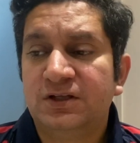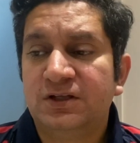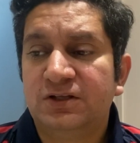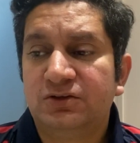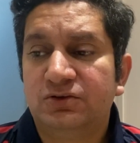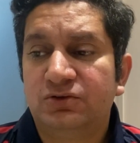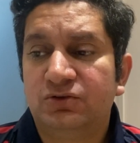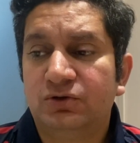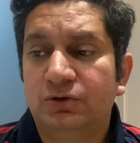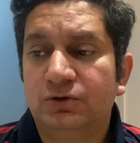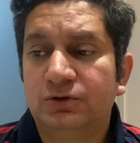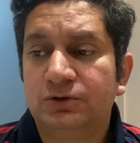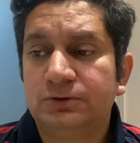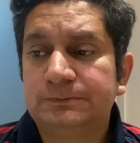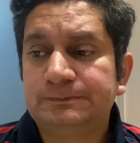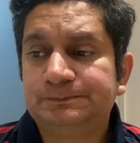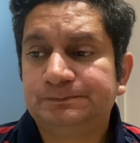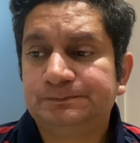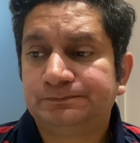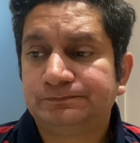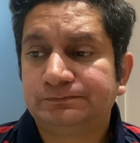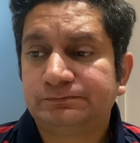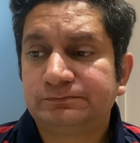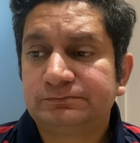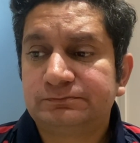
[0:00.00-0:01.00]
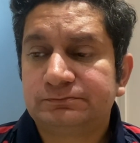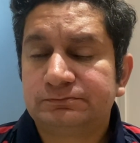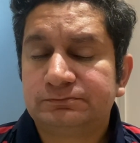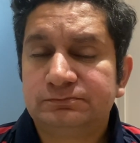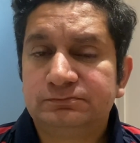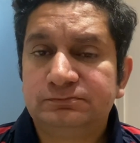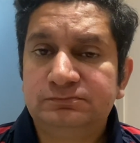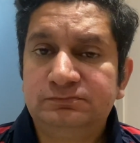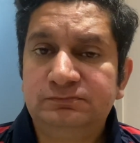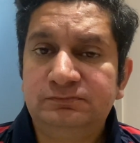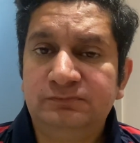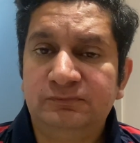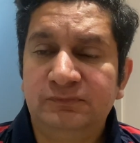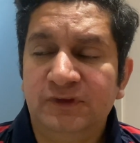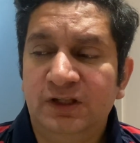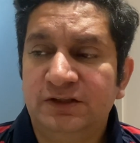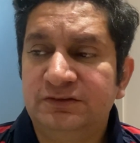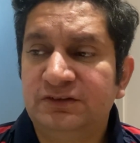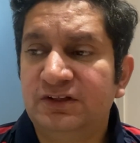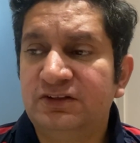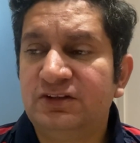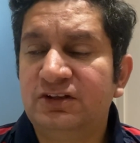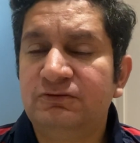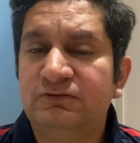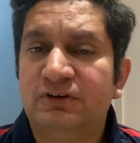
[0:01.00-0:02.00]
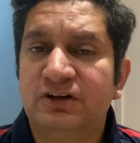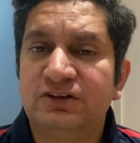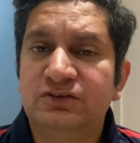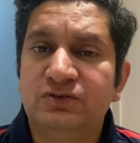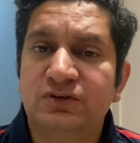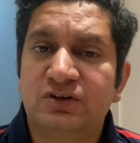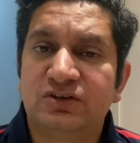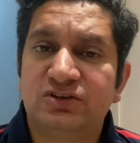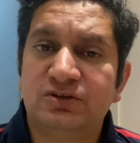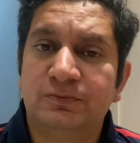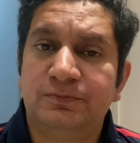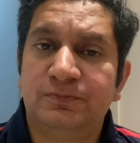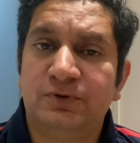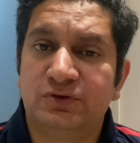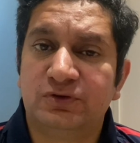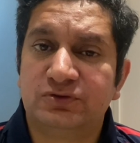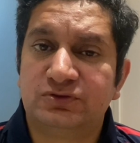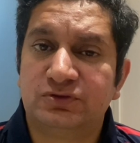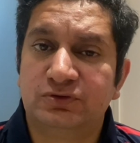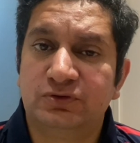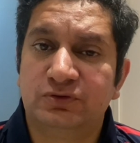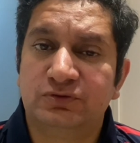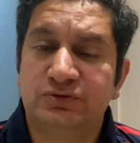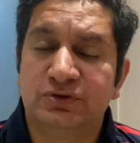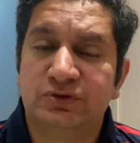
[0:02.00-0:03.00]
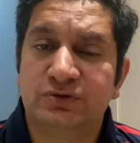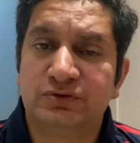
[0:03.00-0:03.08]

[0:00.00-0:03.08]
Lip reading: So this is what you are supposed to do.